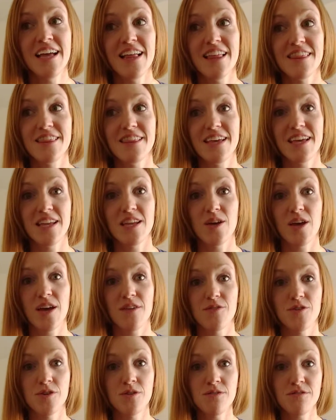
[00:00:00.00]
then
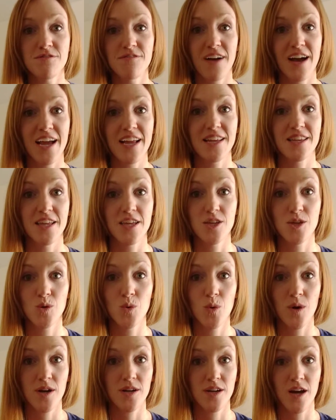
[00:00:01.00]
if you find that
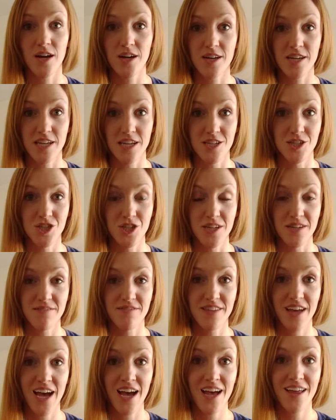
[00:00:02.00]
you are not going to
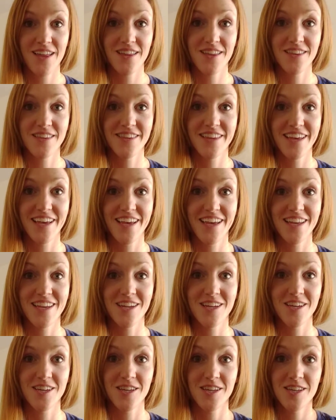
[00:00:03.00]
achieve that,
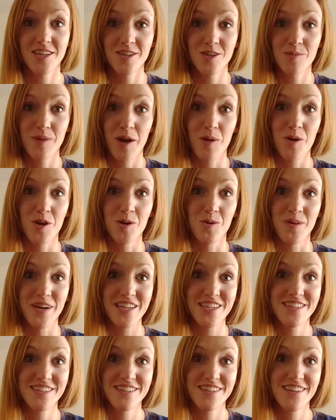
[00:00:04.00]
then you might want to
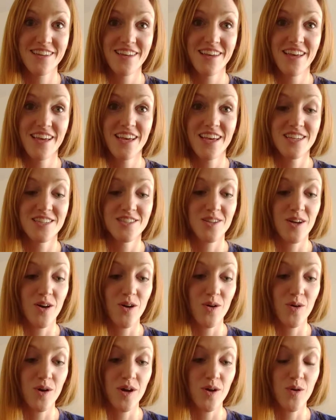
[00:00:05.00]
quit.
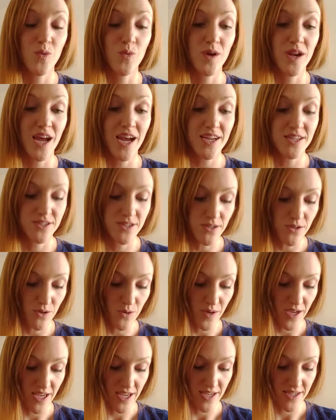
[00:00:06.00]
So what I
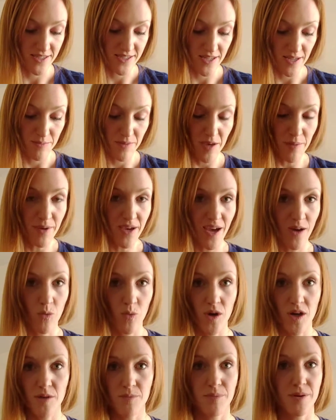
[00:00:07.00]
do is maybe I
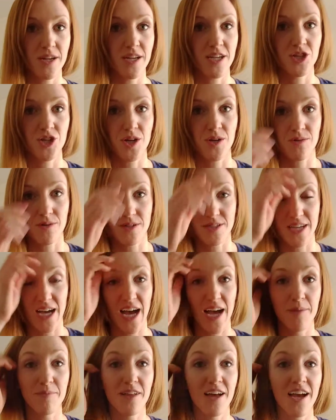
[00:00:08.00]
will put a general
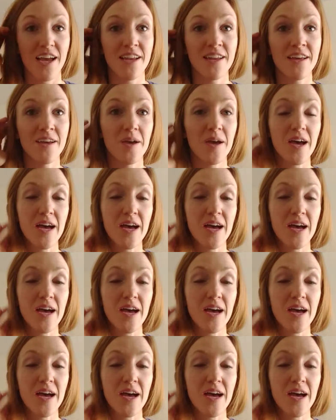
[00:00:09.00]
timeline,